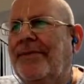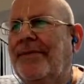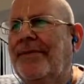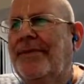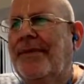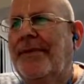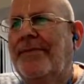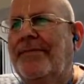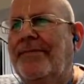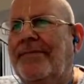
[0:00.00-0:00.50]

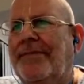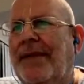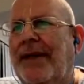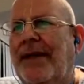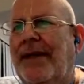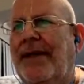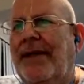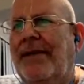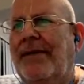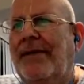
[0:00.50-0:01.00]

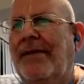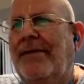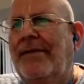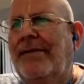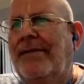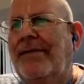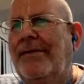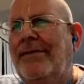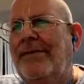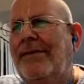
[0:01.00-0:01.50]

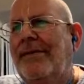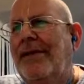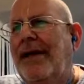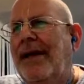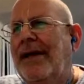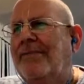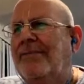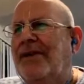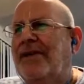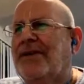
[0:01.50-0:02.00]
Something,
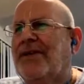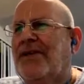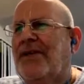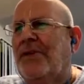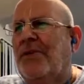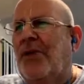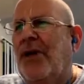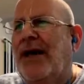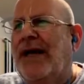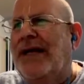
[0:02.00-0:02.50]
I missed the
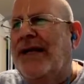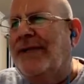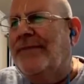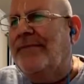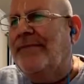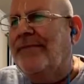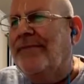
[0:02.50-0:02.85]
one.